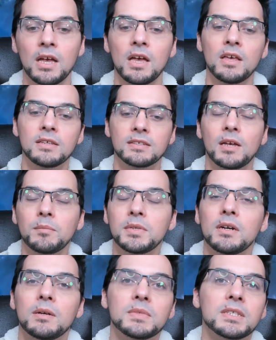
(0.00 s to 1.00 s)

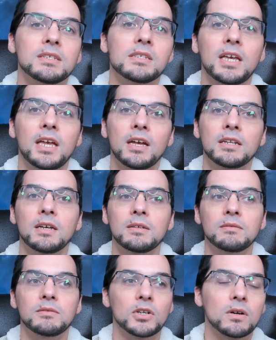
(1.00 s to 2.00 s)
Sometimes this can
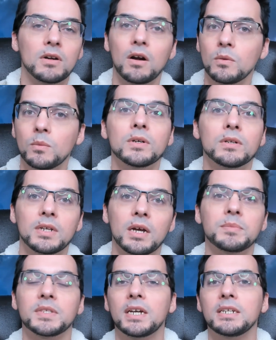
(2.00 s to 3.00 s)
turn our world
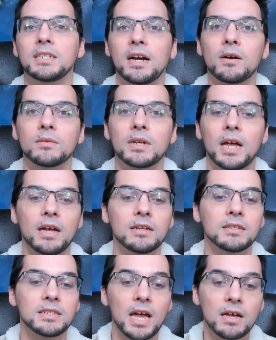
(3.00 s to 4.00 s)
upside down.
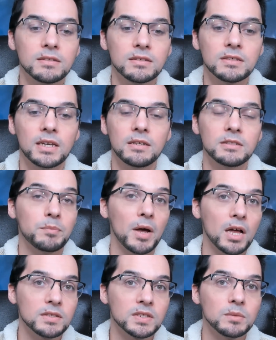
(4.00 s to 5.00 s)
And yes, it's
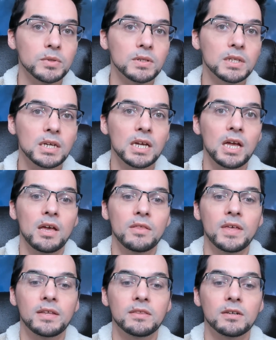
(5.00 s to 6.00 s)
possible
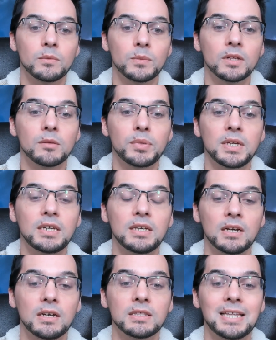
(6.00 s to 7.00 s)
that there will
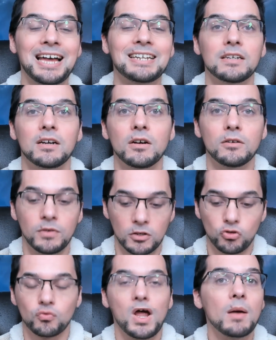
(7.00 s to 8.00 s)
be a lot of
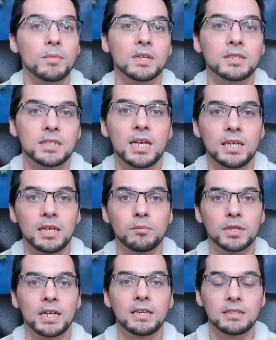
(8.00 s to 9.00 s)
dramas taking
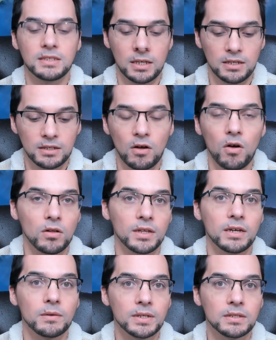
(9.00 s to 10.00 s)
place in all
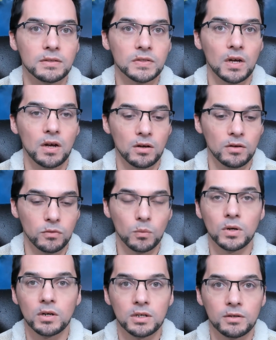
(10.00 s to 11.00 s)
areas of
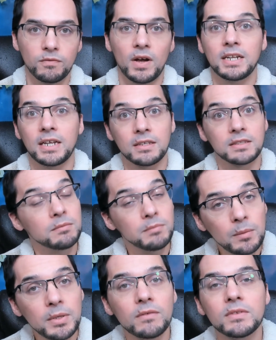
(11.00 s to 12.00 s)
work, finance, and
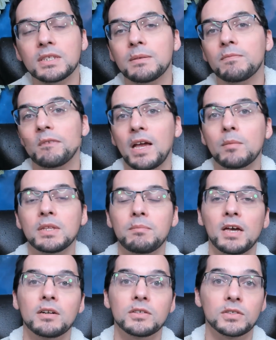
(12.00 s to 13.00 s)
maybe even some family
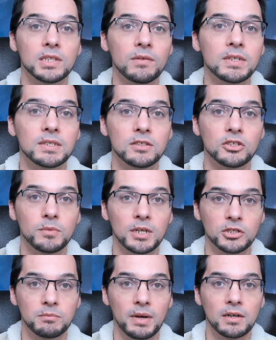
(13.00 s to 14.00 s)
matters, living
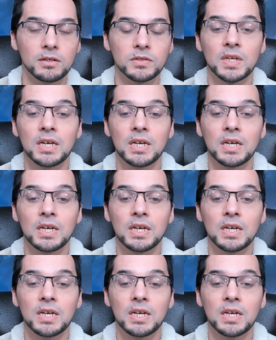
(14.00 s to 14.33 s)
situation matters.